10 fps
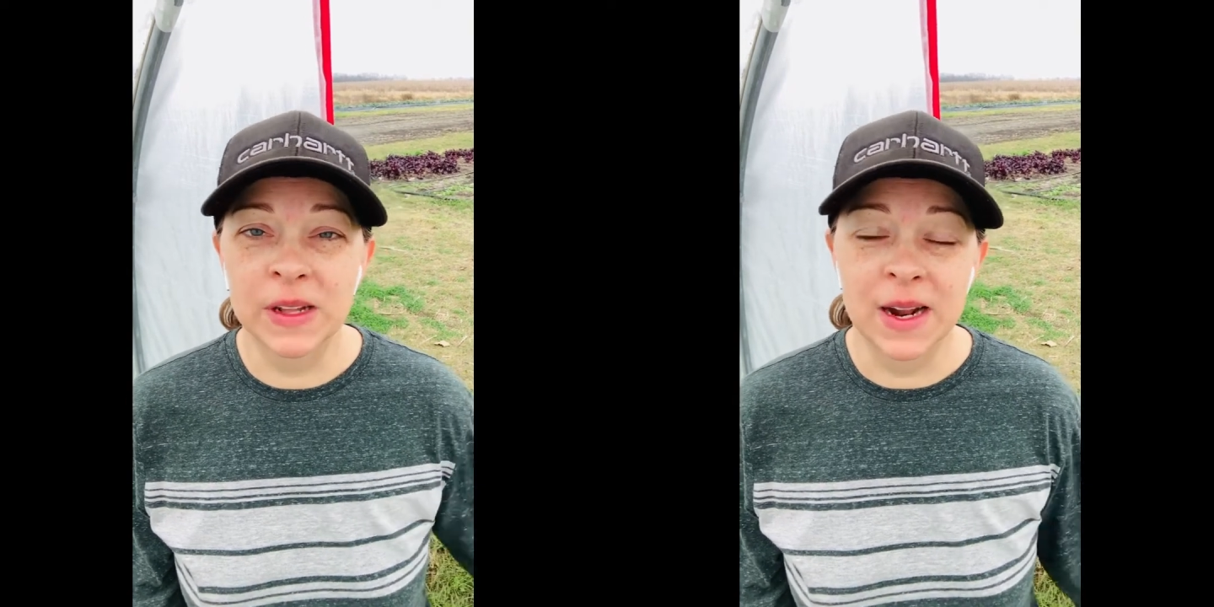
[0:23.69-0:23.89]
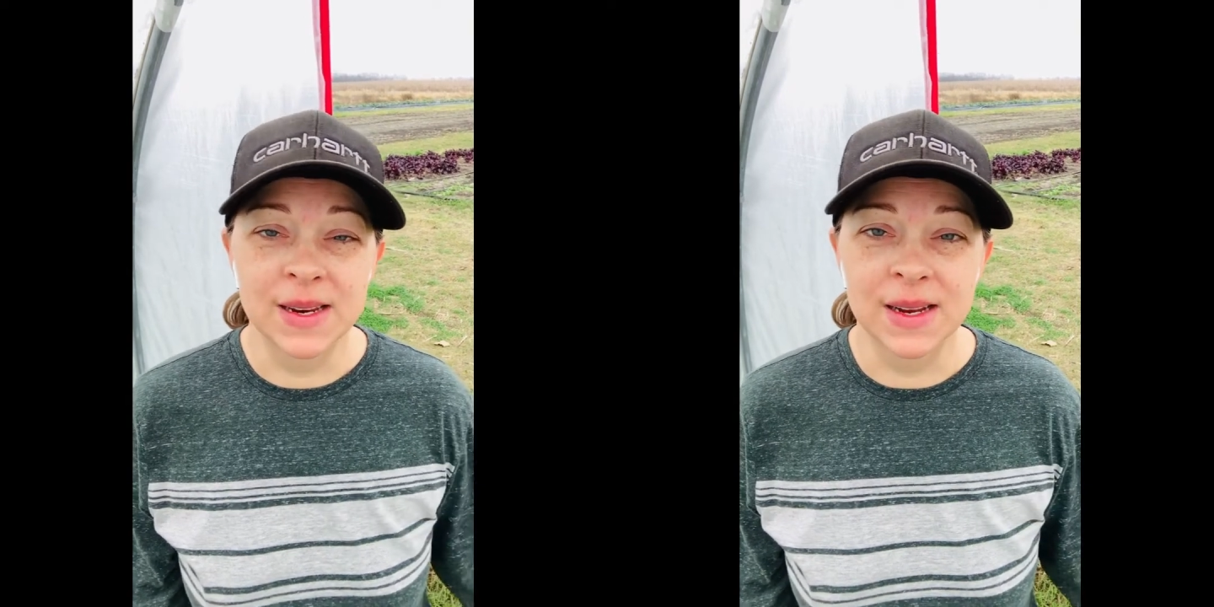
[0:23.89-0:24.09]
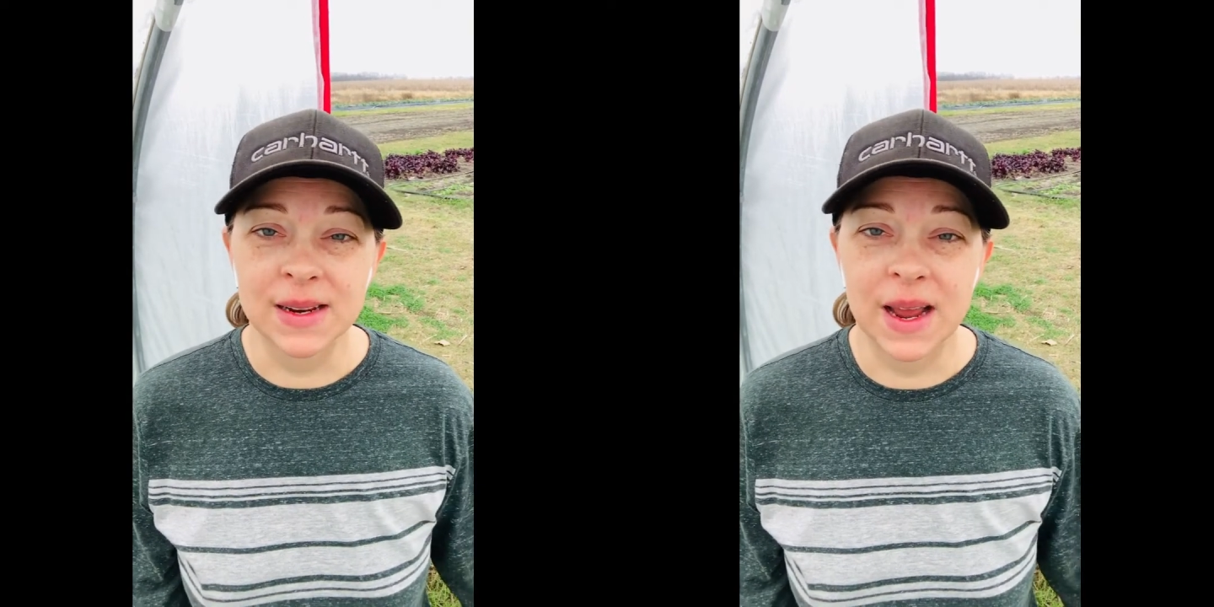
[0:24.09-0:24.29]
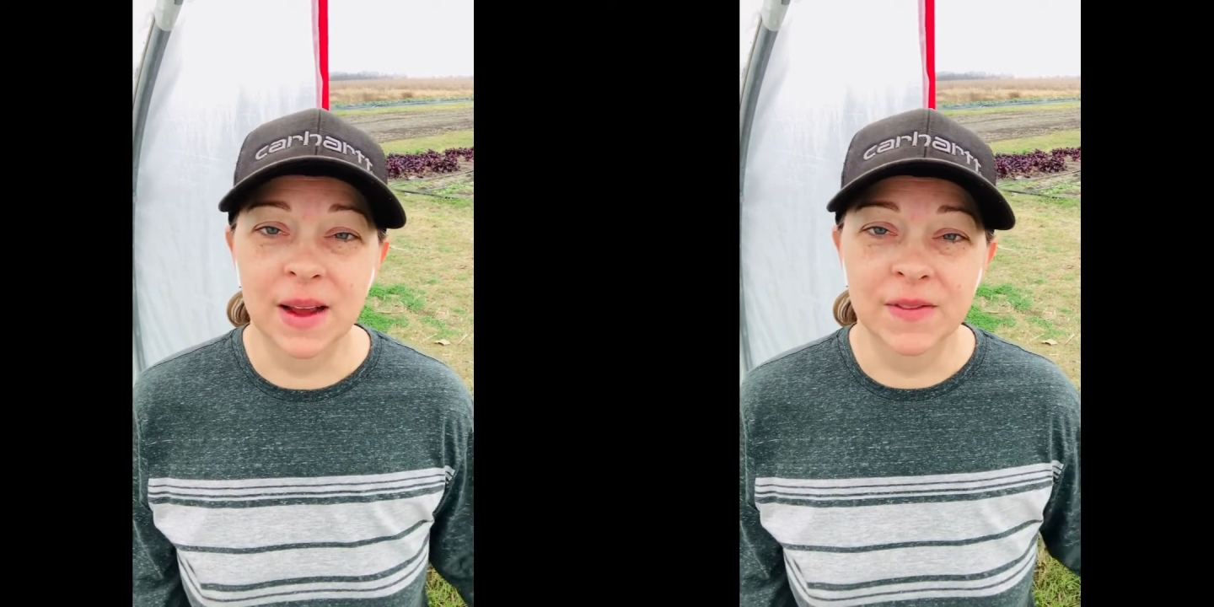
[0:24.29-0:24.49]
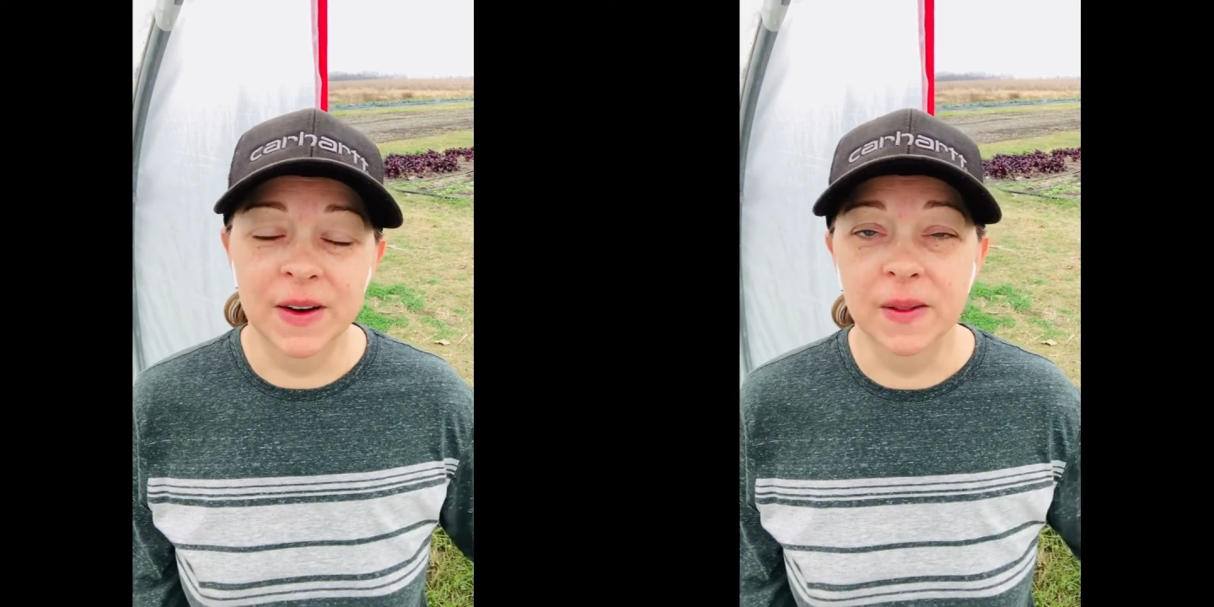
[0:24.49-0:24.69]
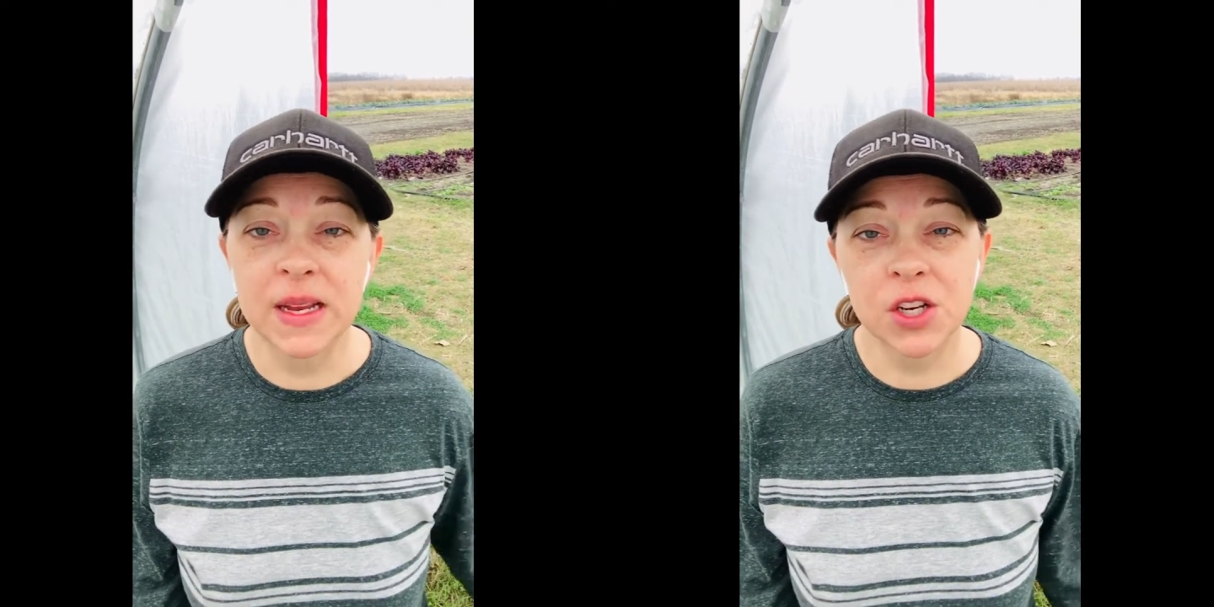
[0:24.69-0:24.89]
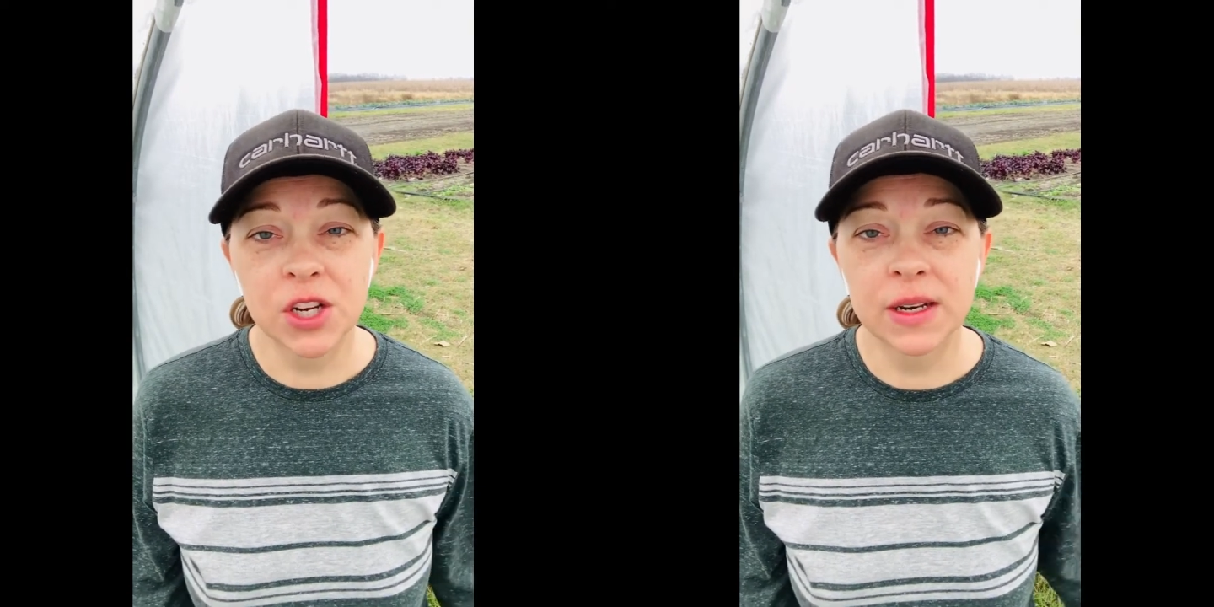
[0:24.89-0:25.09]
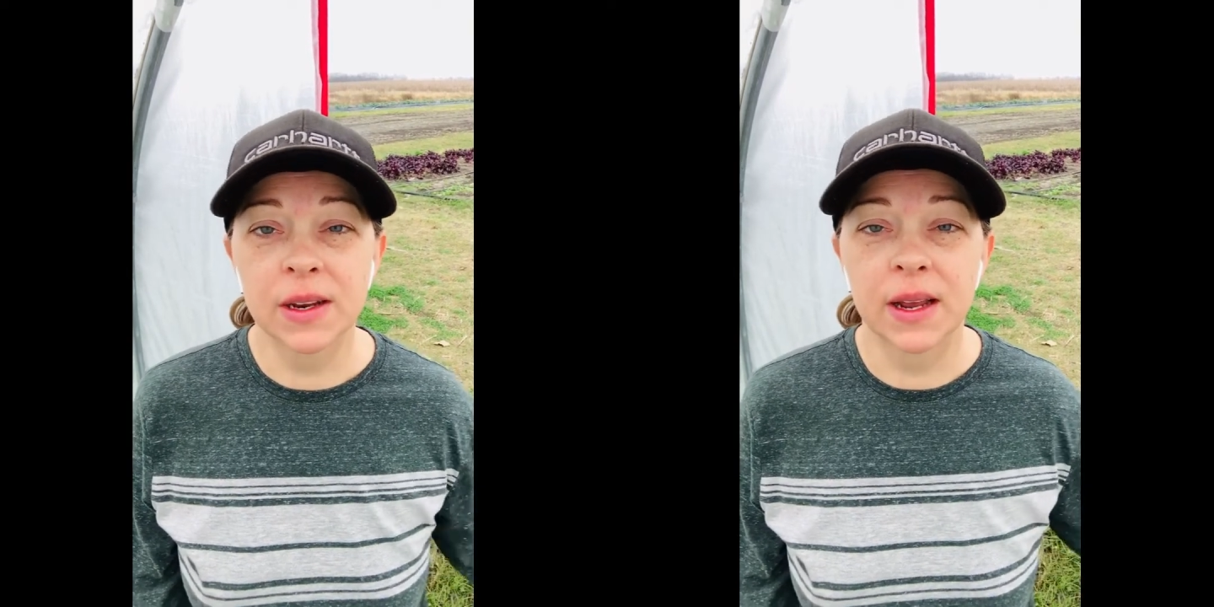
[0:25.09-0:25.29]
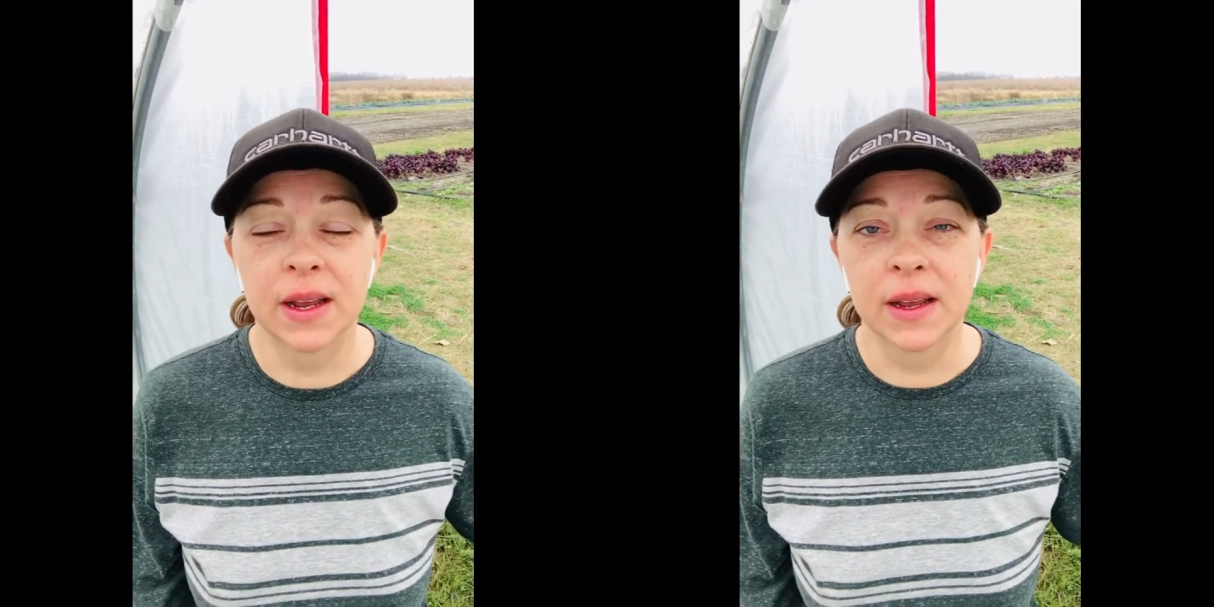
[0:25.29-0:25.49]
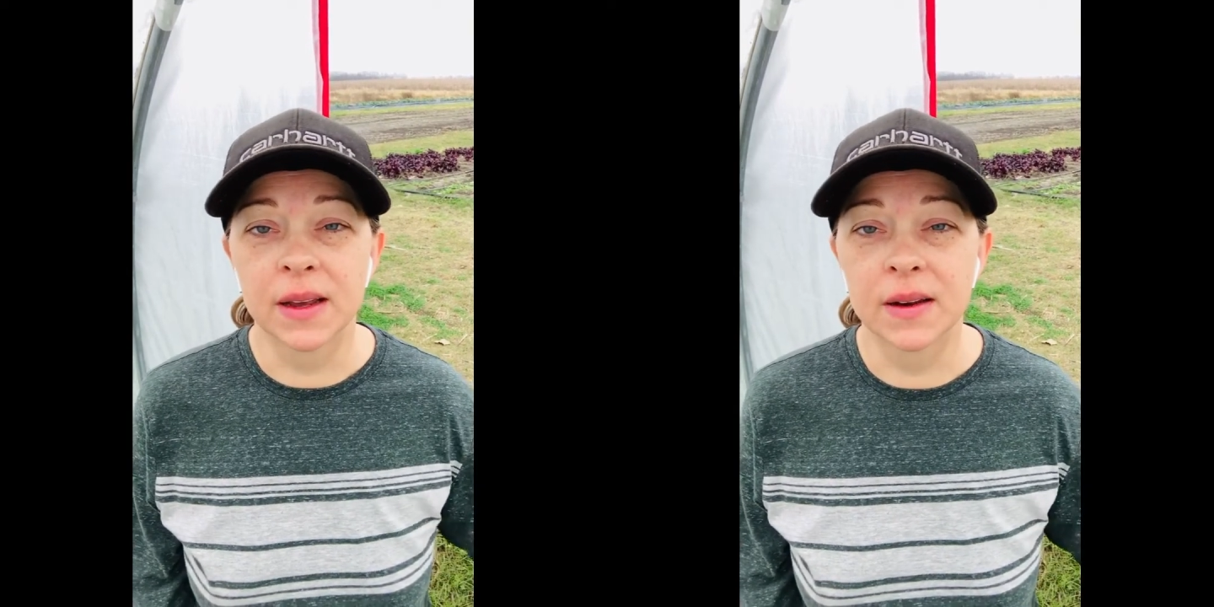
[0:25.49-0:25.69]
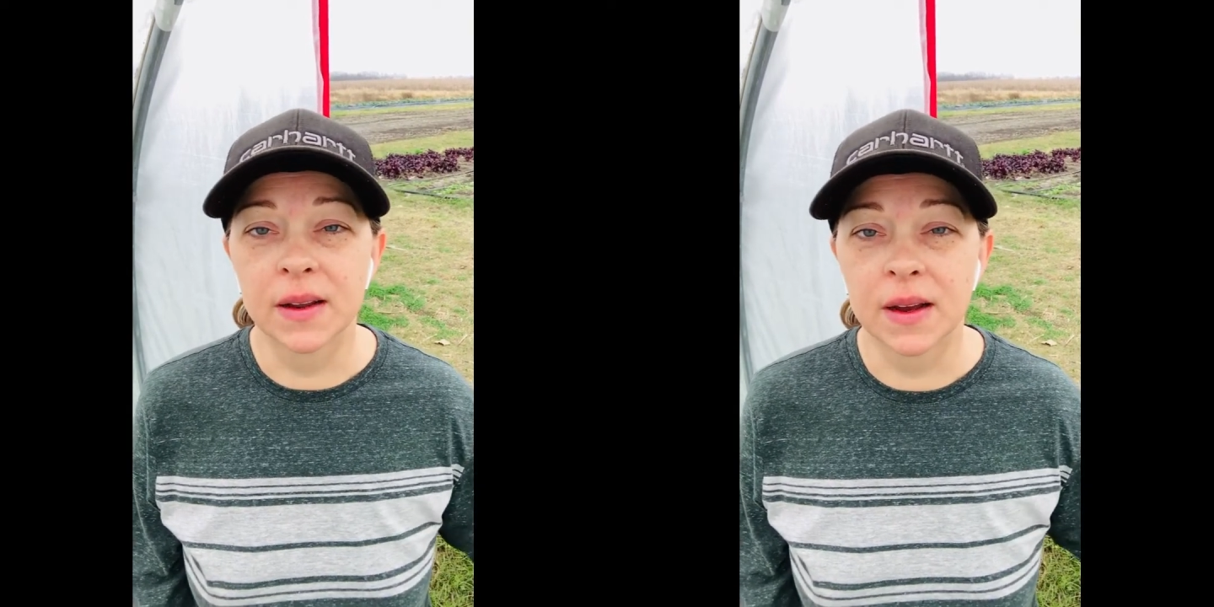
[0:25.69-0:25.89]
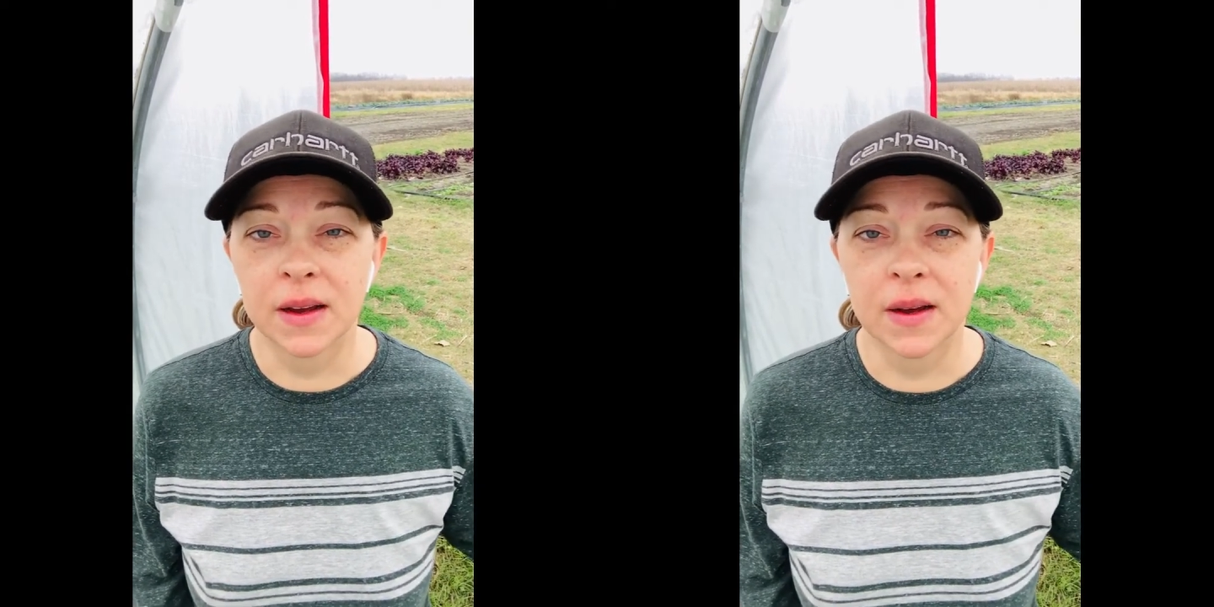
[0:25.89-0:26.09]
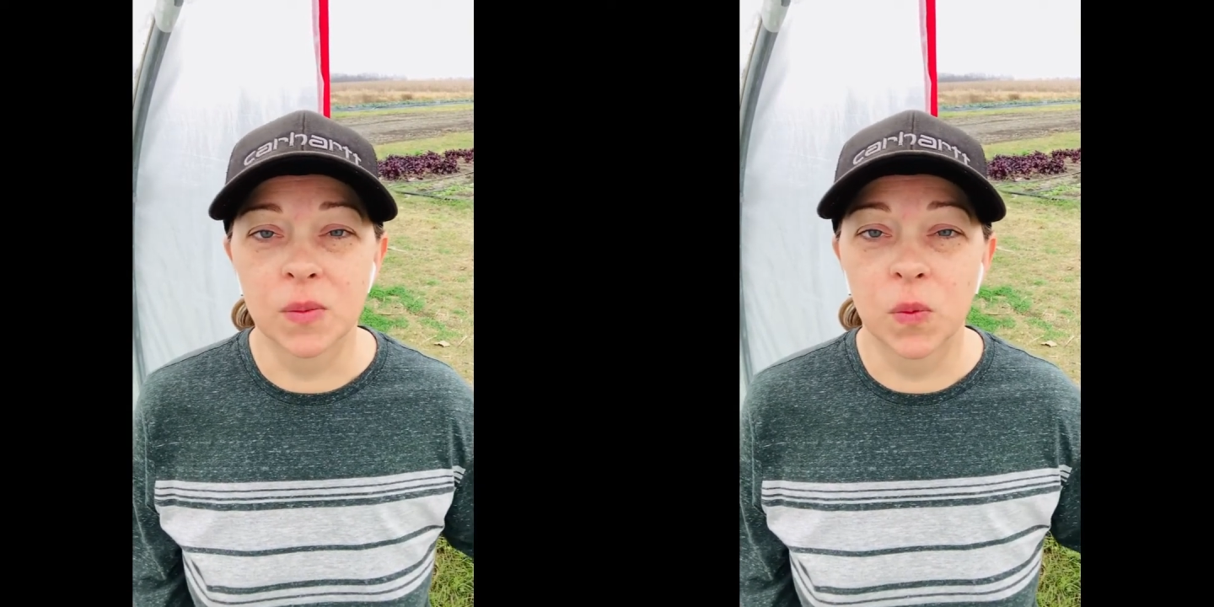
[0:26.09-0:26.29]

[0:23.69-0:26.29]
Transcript: an idea to have ventilation and uh,